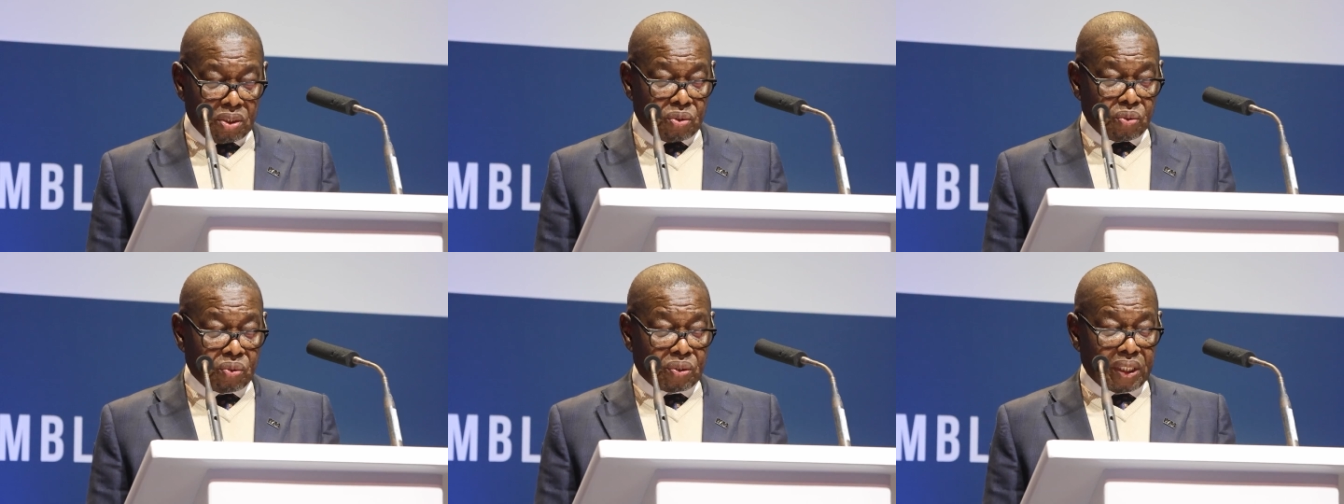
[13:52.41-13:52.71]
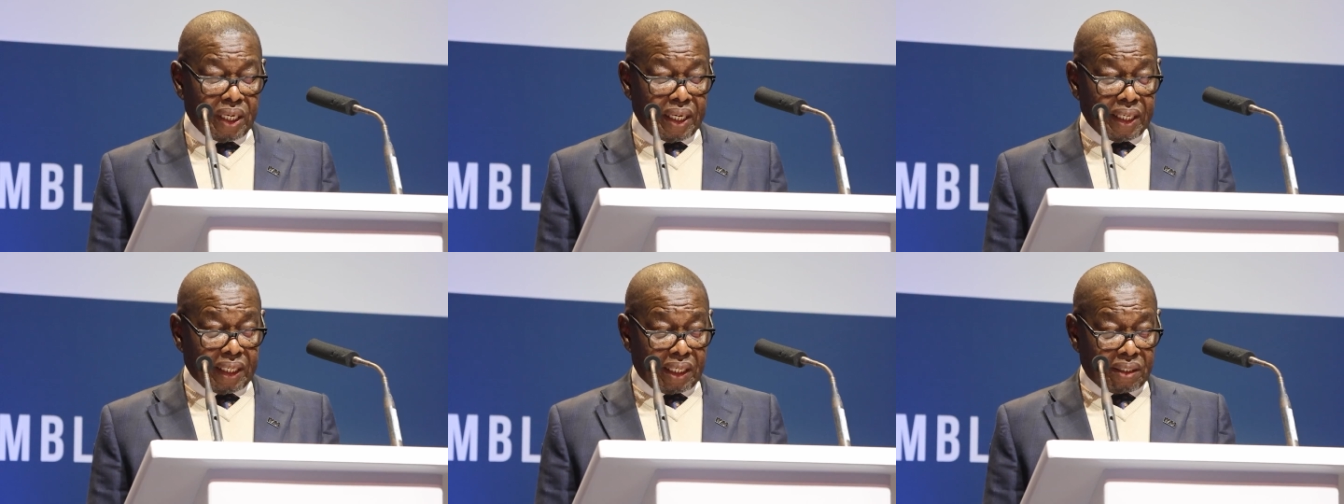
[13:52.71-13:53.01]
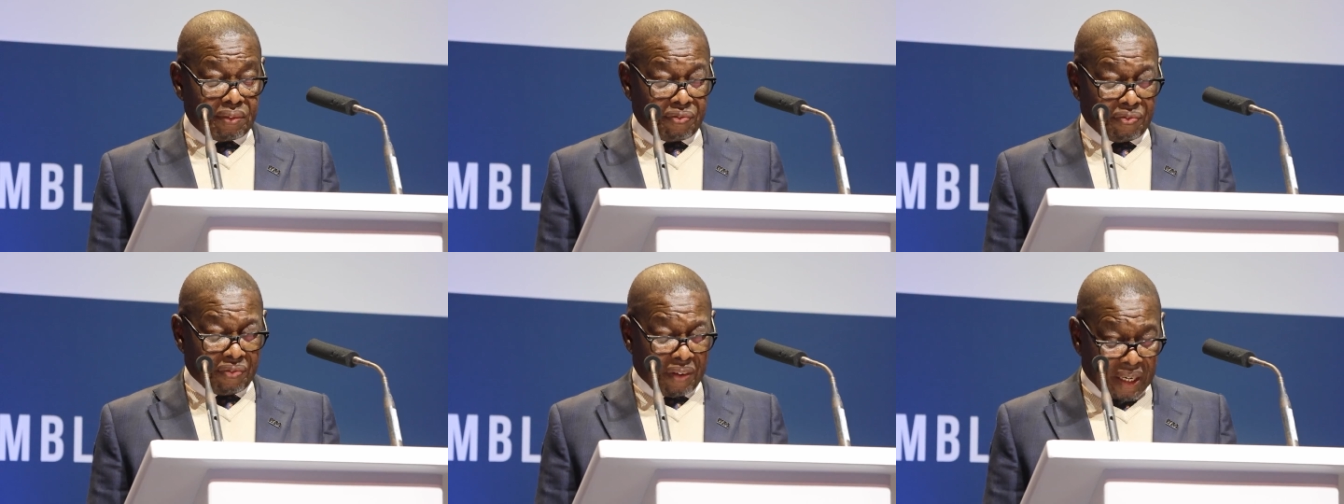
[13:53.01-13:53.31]
to take
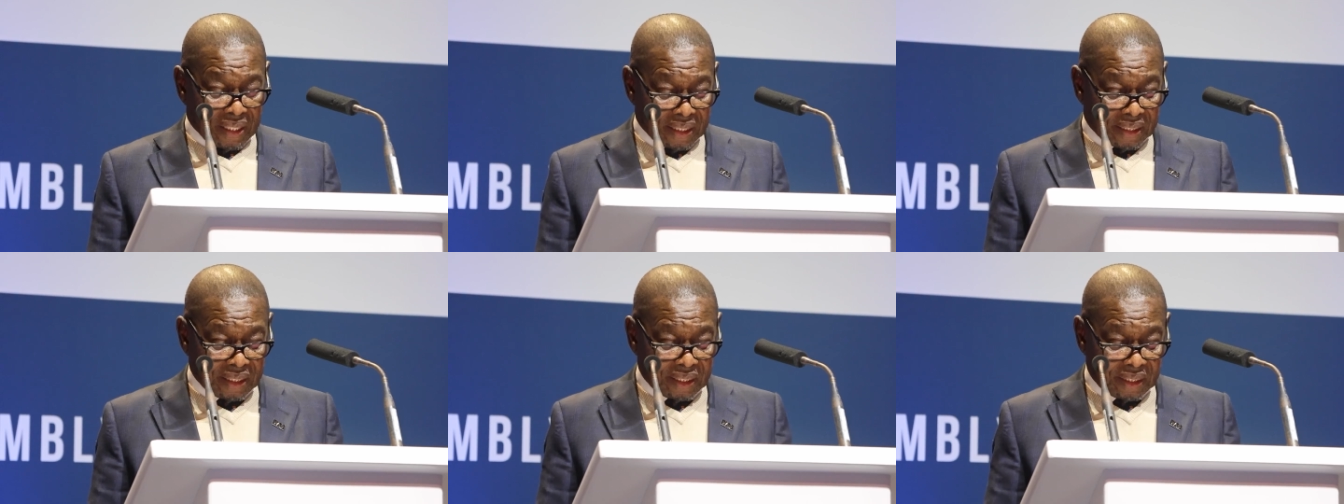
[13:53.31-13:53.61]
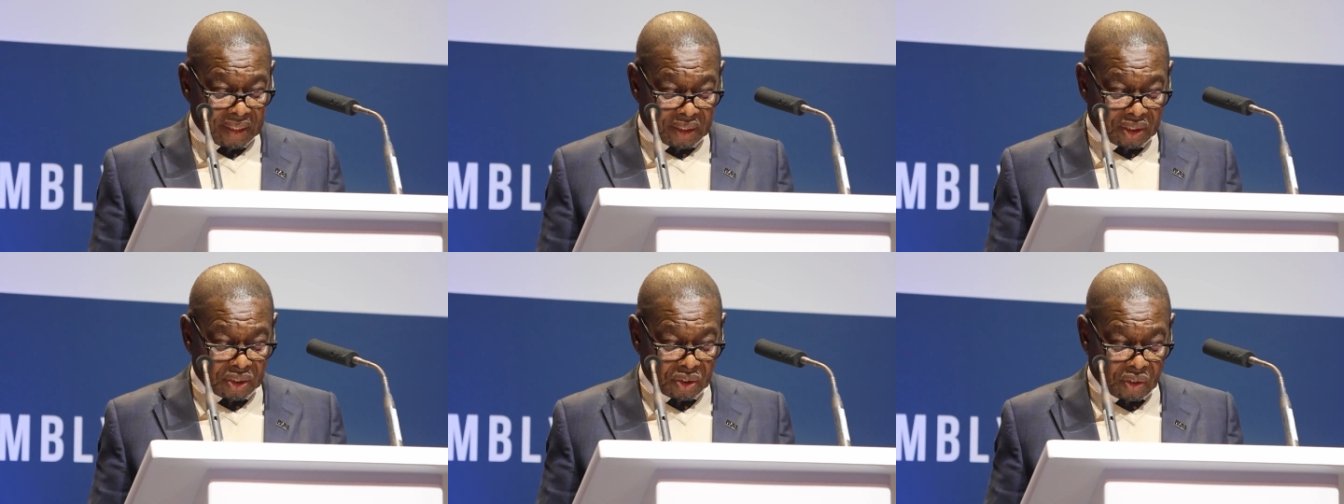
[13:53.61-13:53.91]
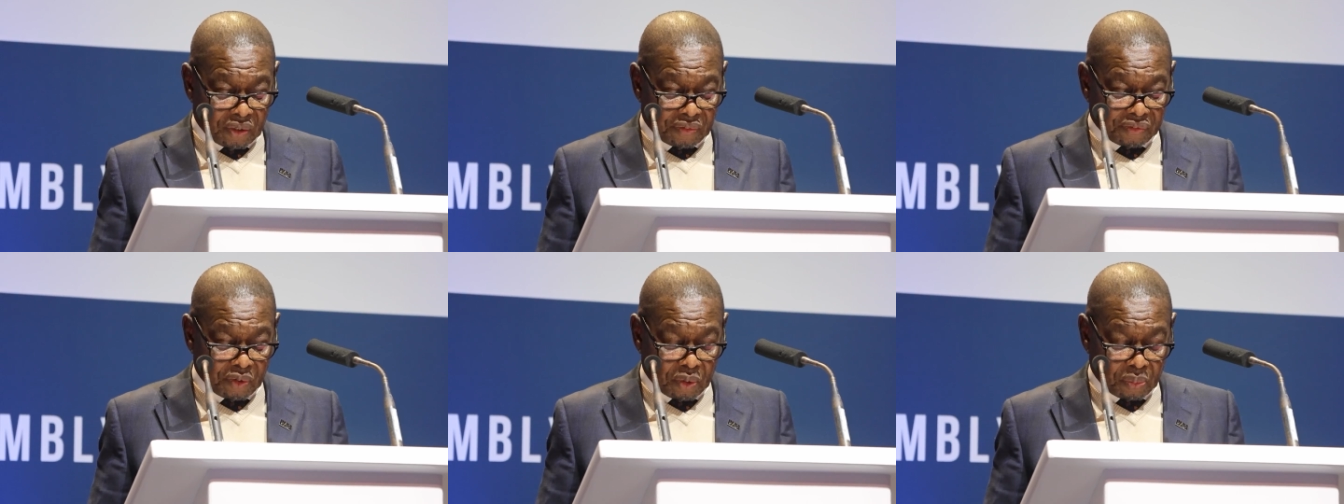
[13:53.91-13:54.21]

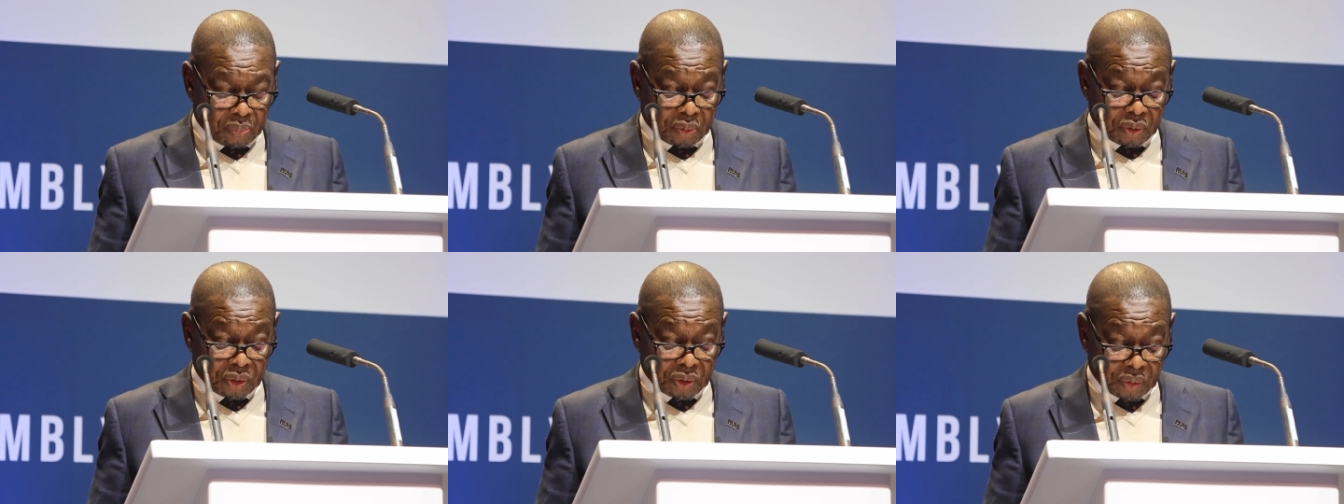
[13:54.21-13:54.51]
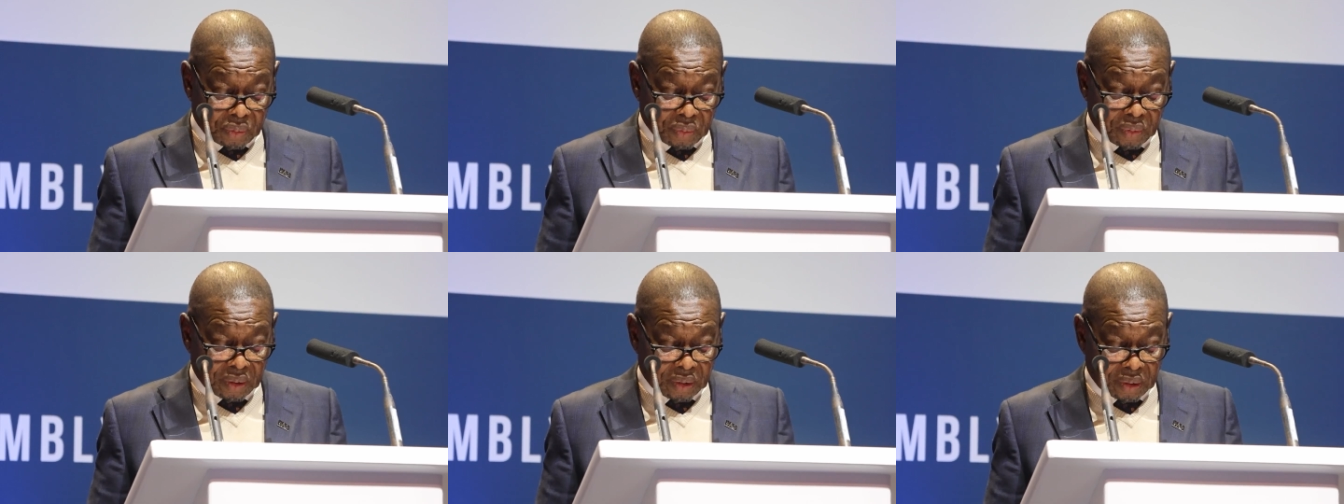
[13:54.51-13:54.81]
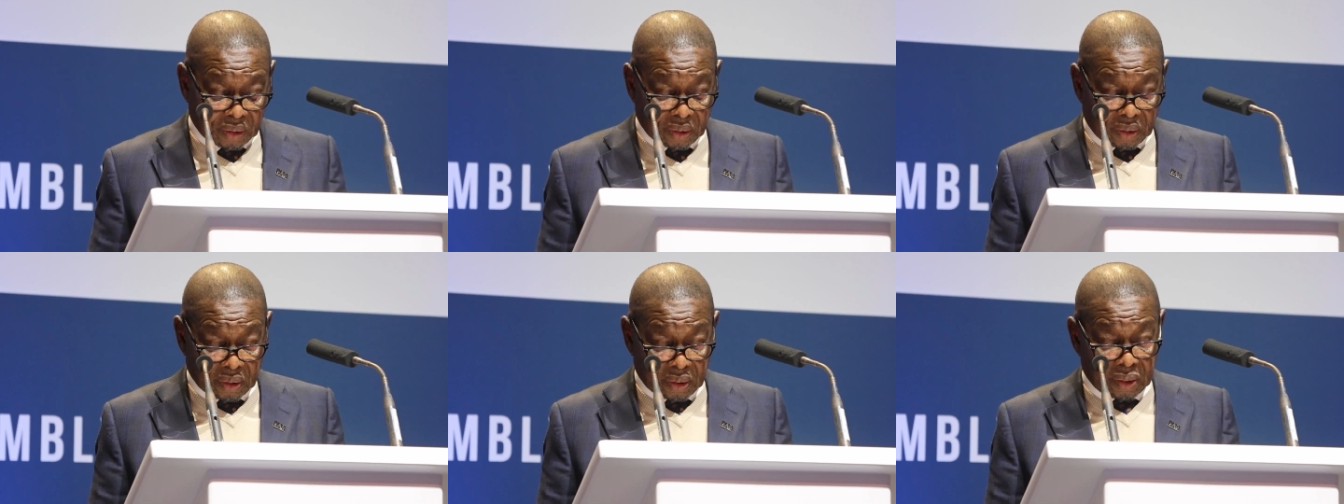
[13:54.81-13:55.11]
advantage of
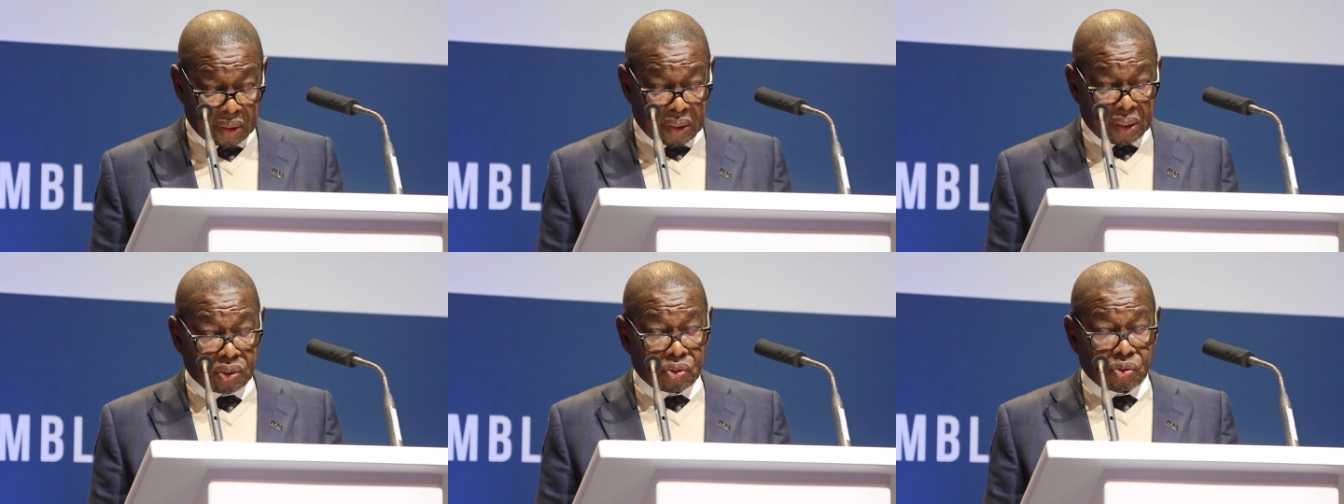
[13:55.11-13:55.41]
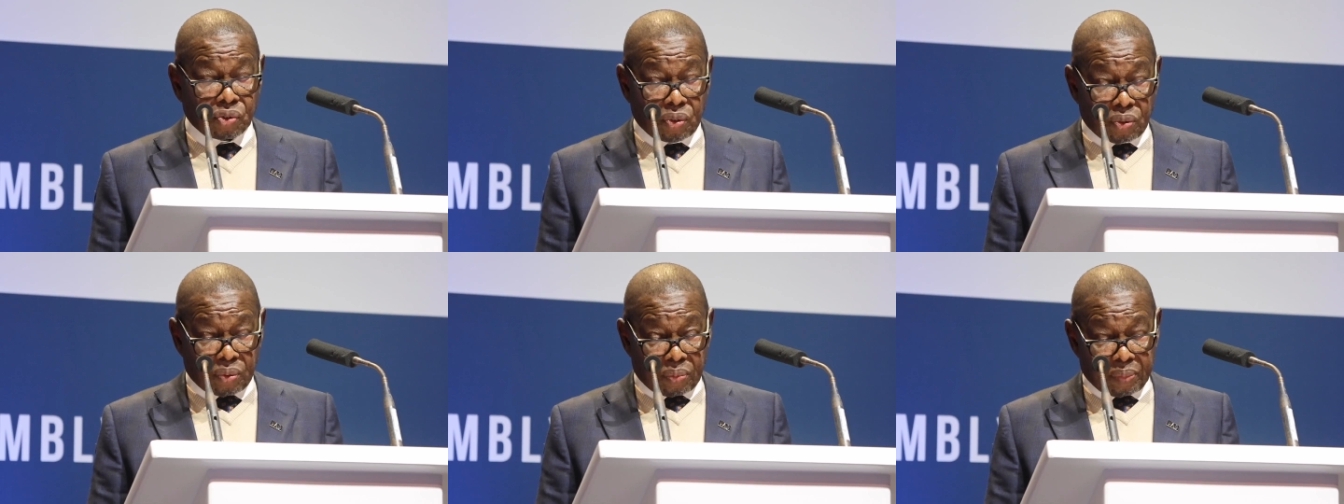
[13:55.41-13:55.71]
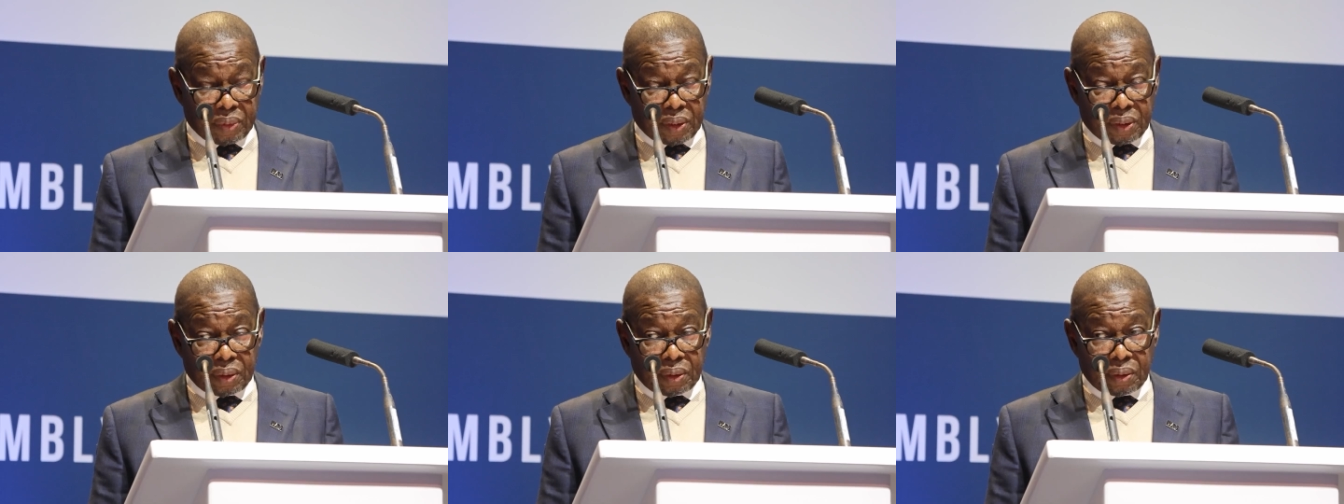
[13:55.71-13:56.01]
opportunities in astronomy.